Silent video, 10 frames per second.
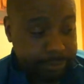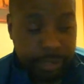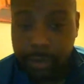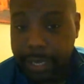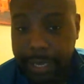
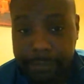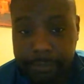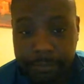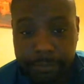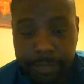Okay,
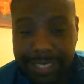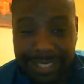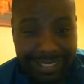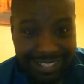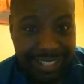that's
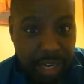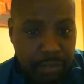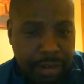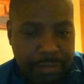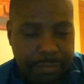
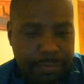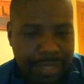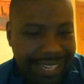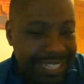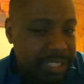Kovalev,
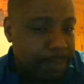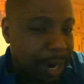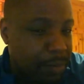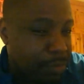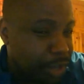and he's
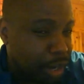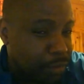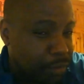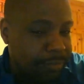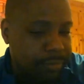sparring with
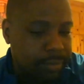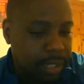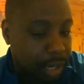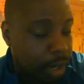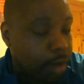Kovalev, and
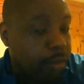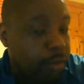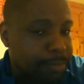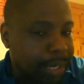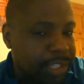
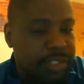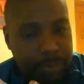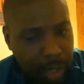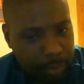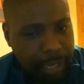Kovalev can punch.
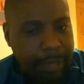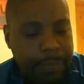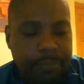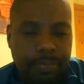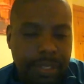
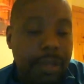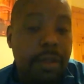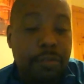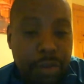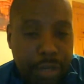Okay,
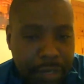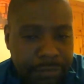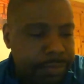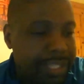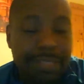fair
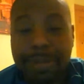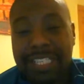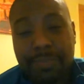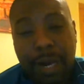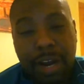enough. This
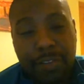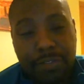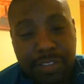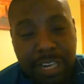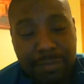man's sparring with
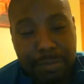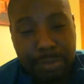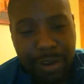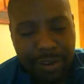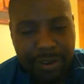Sullivan
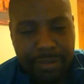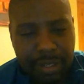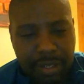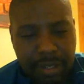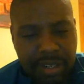Pereira,
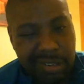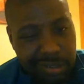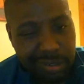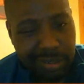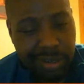
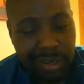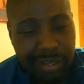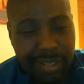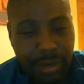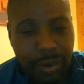
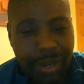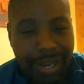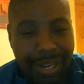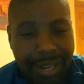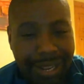you know,
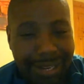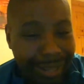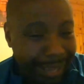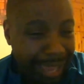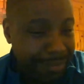a
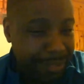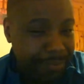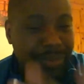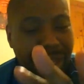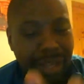light
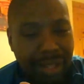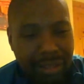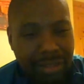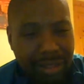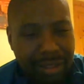heavy.
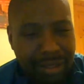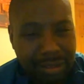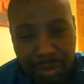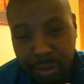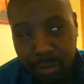
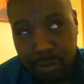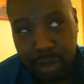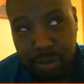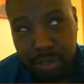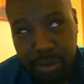Oh
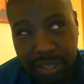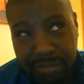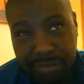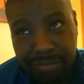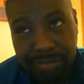no, sorry,
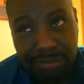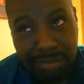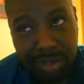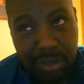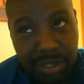
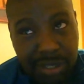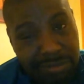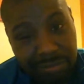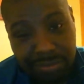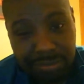cruiser.
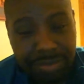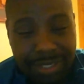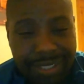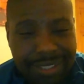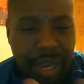
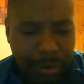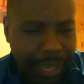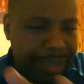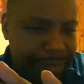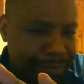So
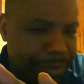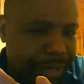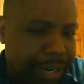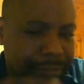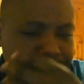okay, fair
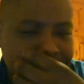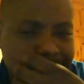enough.